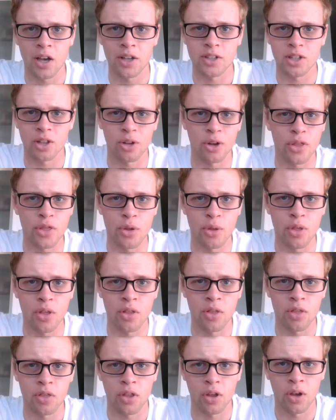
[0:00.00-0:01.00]
as I looked through
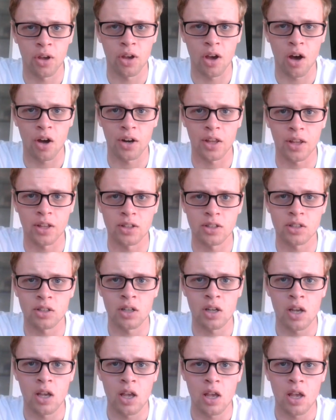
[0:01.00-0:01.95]
the audience.